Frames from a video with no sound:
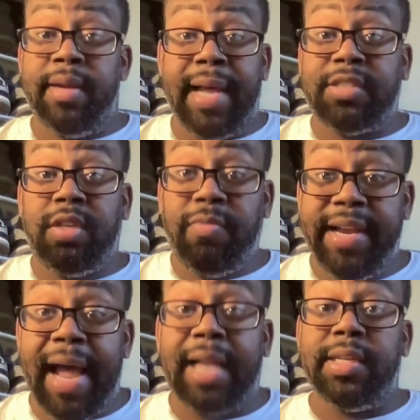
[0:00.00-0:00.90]
That's the
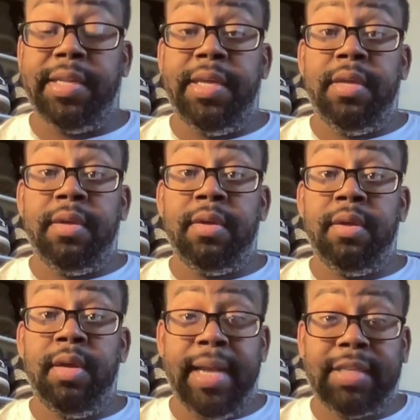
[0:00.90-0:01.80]
reality.
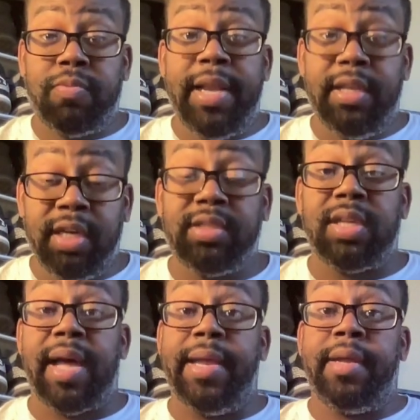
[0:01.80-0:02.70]
That's what it looks
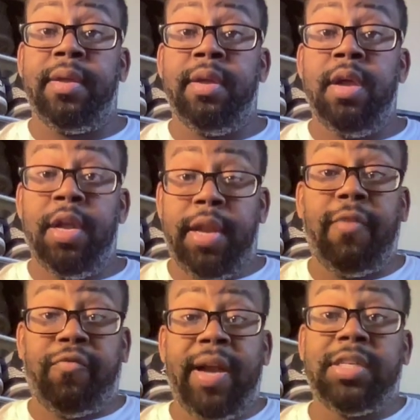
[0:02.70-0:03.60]
like.
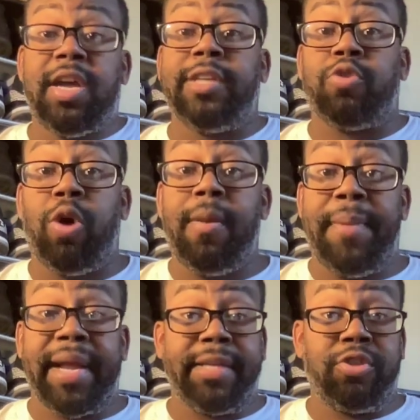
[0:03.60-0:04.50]
Their franchise
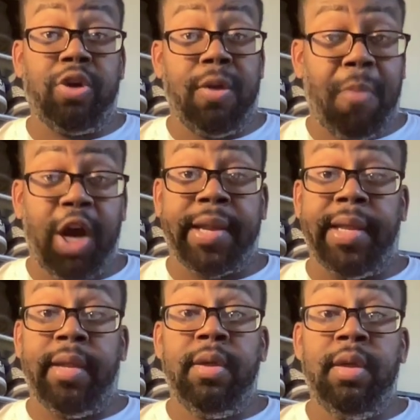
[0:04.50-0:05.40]
quarterback is on the
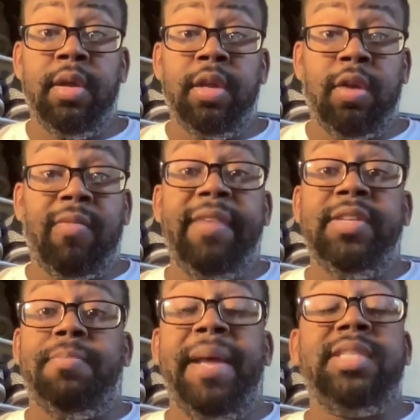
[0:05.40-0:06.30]
market. The
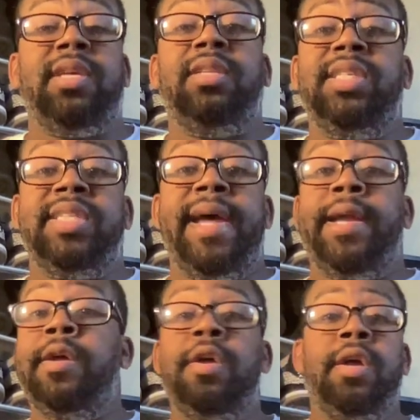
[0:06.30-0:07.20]
Ravens basically
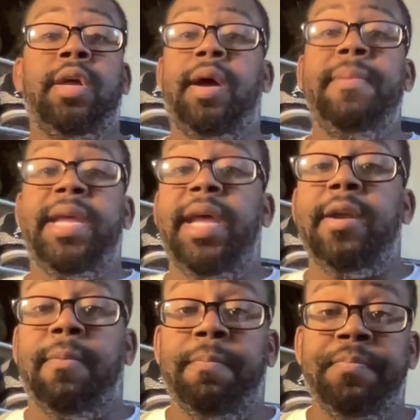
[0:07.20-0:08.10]
said, Come and
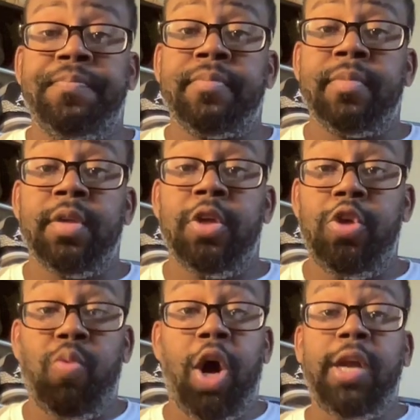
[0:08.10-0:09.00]
get him.
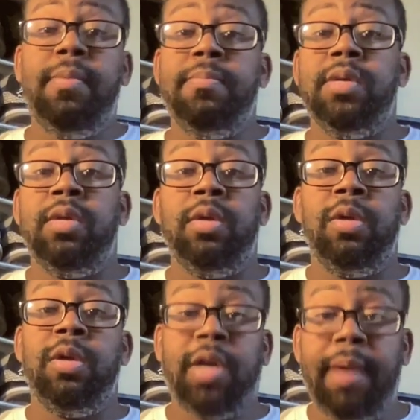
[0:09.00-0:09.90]
You want him?
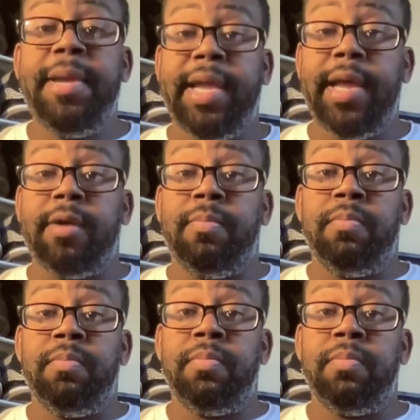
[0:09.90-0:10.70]
Come and get him.